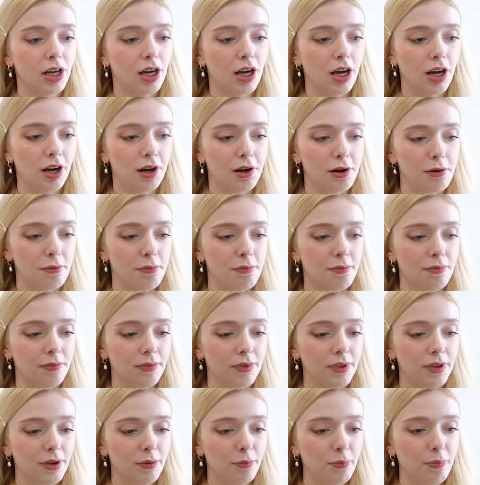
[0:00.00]
Um,
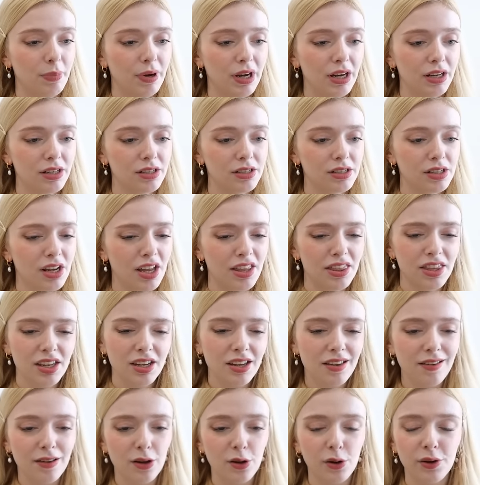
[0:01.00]
but I
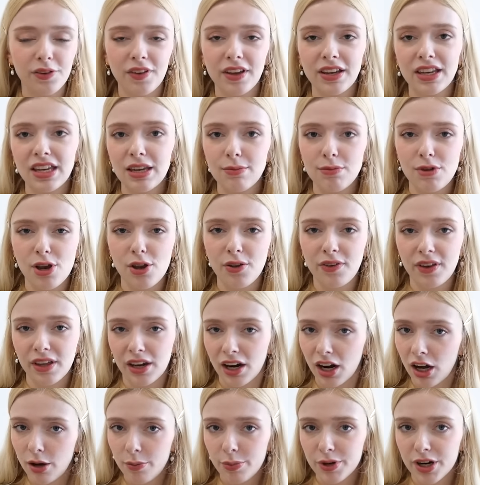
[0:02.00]
think as long as I keep using it
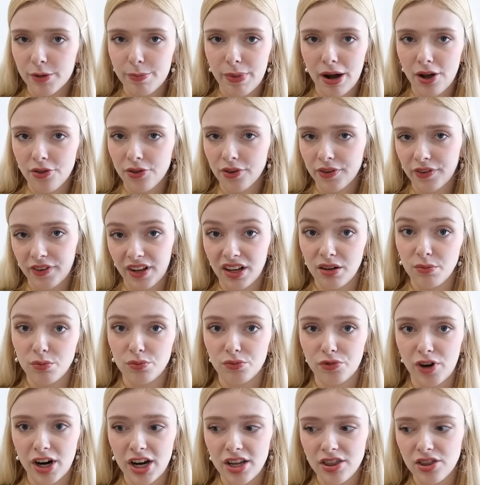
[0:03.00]
up at about the
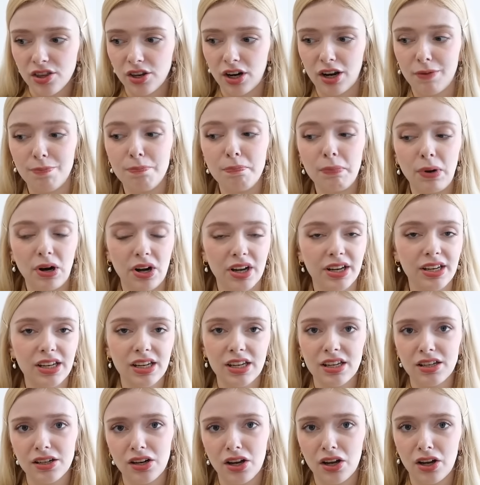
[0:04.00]
same rate that I'm buying
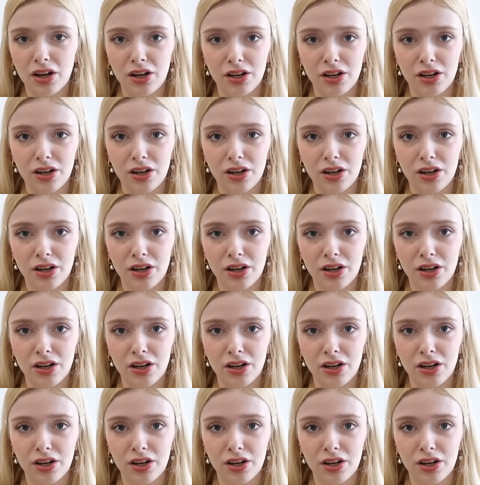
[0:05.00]
it